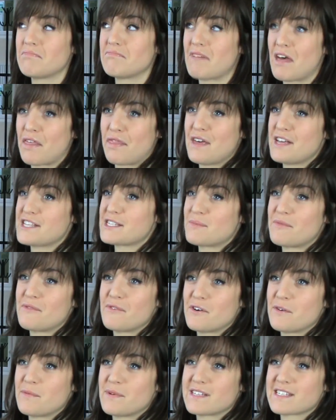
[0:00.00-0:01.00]
a theatre
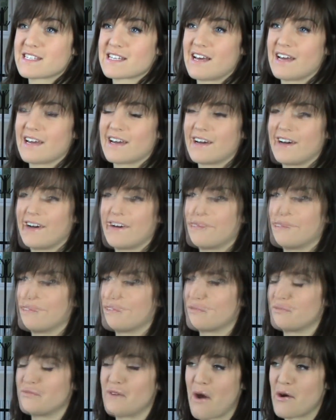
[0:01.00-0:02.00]
performance. Kathy's
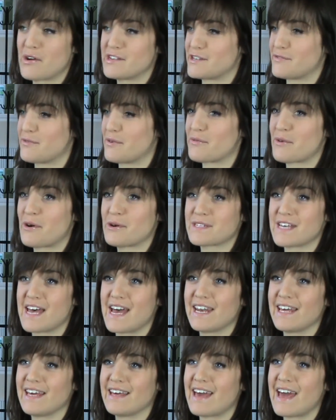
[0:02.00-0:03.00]
a very different role to
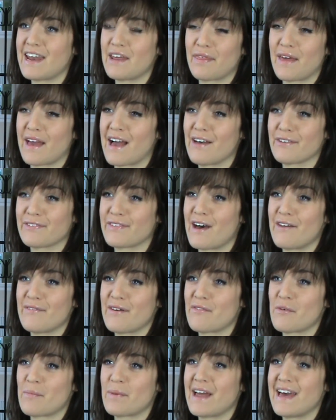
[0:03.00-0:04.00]
any anything else that I've
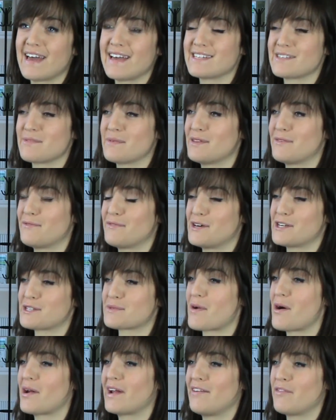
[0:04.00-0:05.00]
ever played. I mean, the first
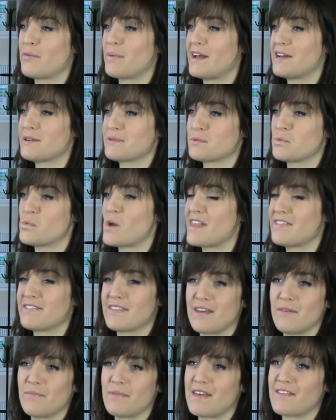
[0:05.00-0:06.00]
role I ever played was
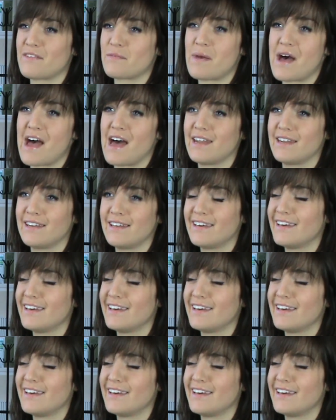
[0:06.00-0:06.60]
Wendy in Peter Pan.